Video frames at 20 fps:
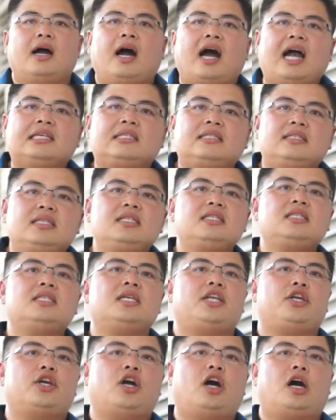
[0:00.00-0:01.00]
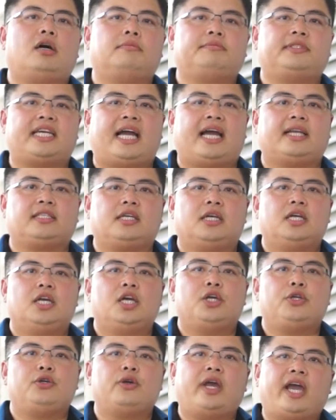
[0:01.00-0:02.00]
I sincerely hope that
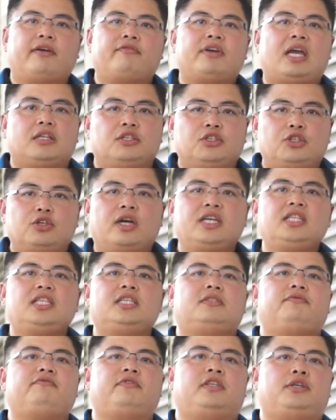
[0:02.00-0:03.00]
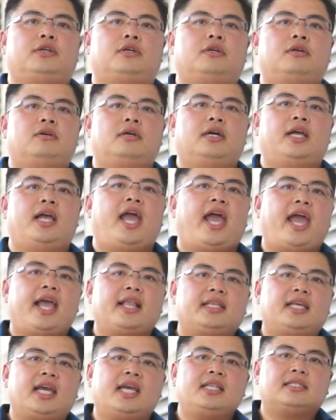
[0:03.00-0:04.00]
you have enjoyed this video
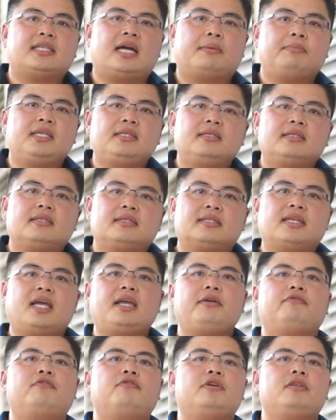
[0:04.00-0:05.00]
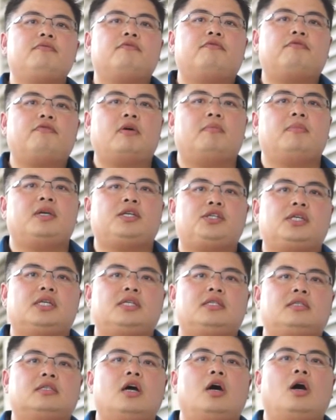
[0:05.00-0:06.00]
and gained some insightful
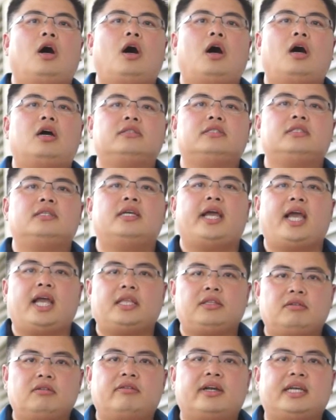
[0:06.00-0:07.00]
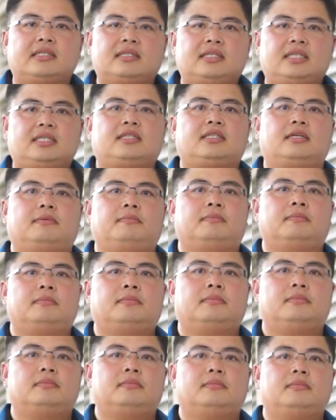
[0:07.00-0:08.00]
information on endocrine system.
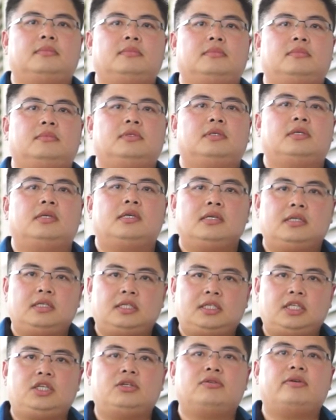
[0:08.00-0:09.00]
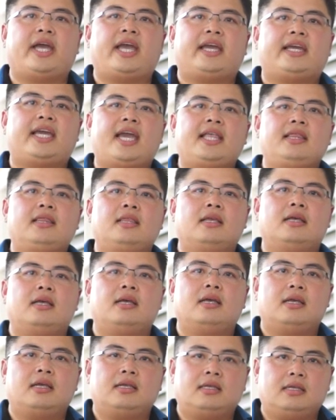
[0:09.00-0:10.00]
See you again
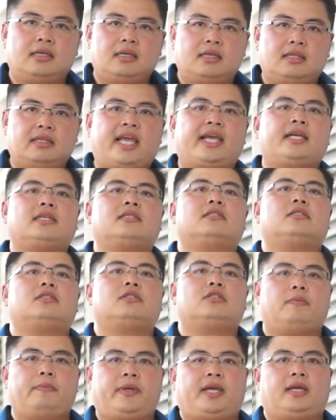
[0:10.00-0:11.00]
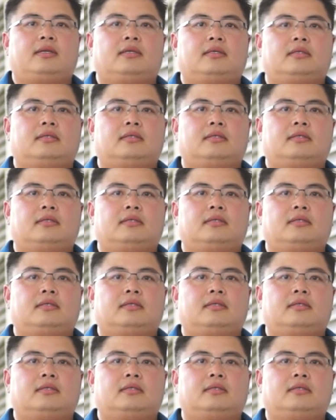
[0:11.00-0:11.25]
in next topic.